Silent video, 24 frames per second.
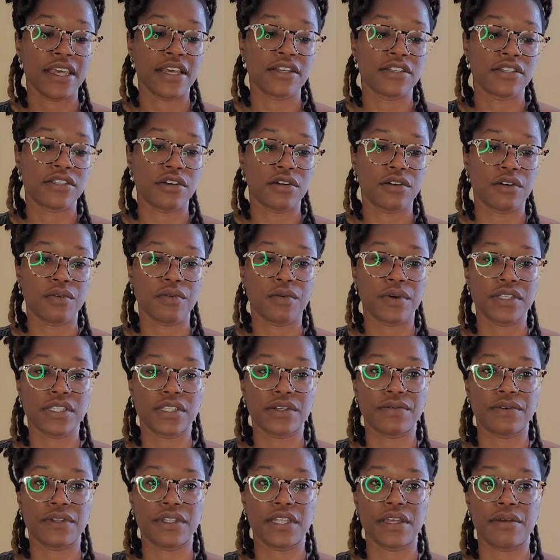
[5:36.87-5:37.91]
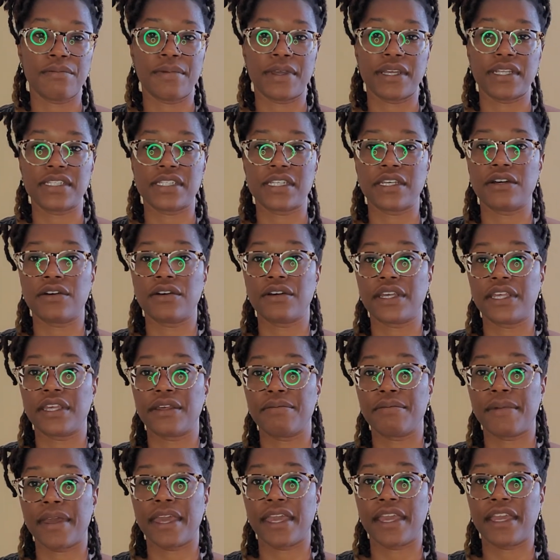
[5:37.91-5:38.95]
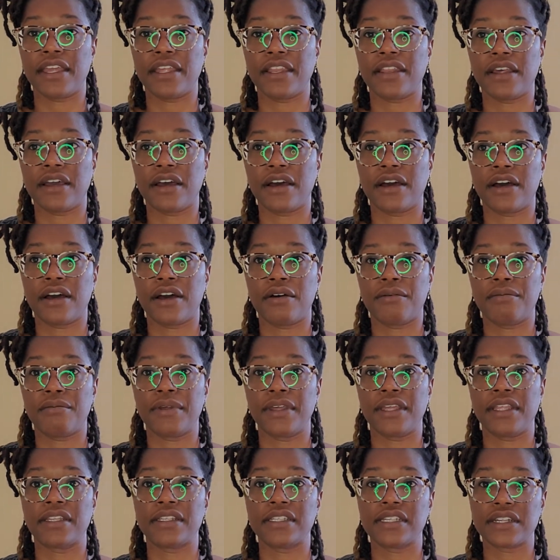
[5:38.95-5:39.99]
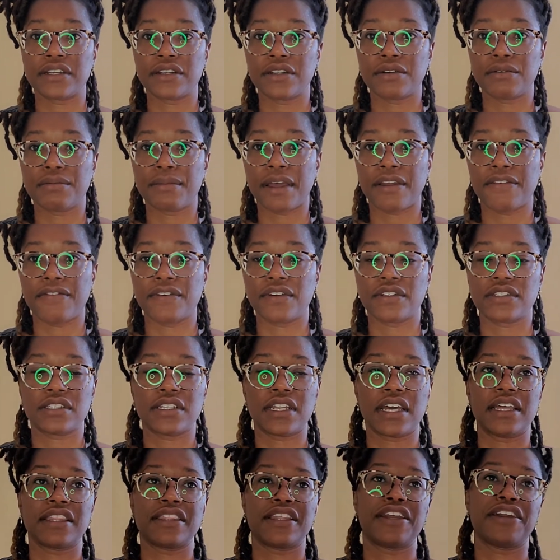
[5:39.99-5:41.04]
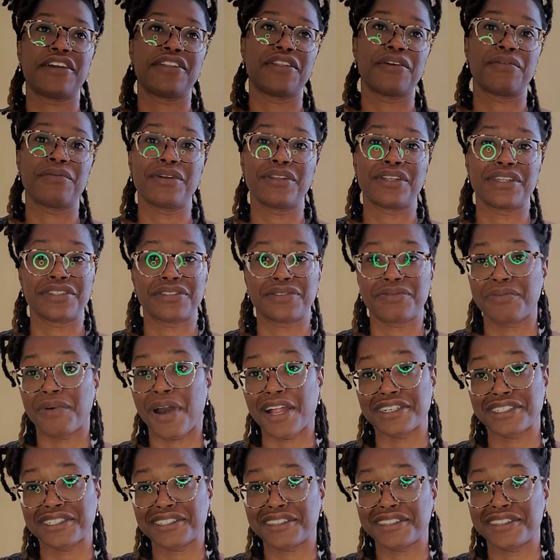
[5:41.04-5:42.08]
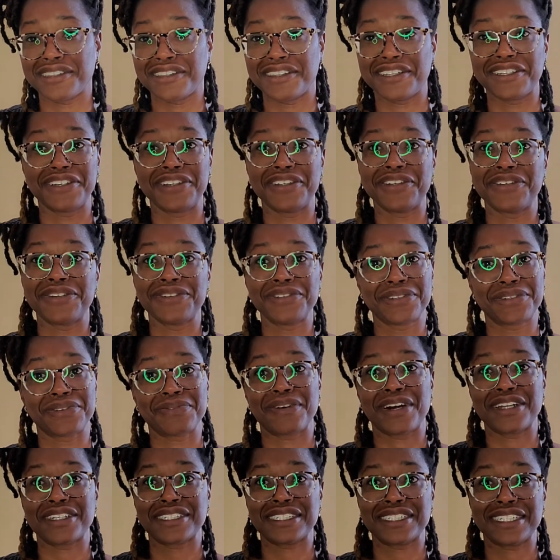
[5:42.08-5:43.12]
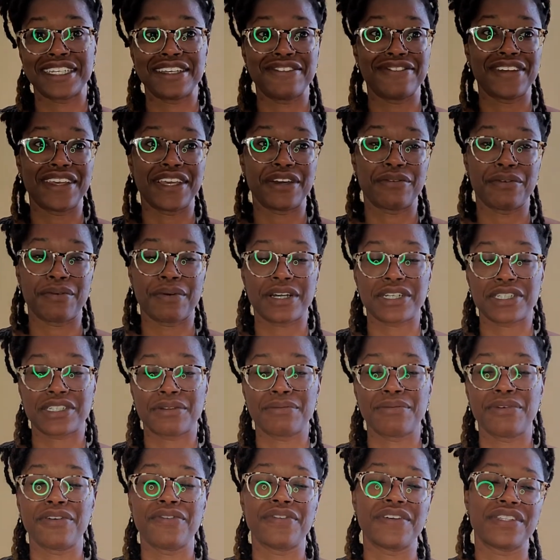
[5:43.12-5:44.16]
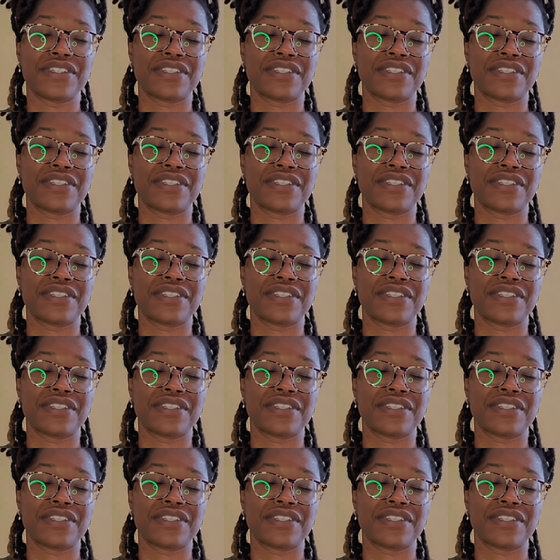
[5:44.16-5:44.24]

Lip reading: So it wasn't really a big deal. He made me dinner my first night there, and then we just watched the news and watched TV and we watched the movie.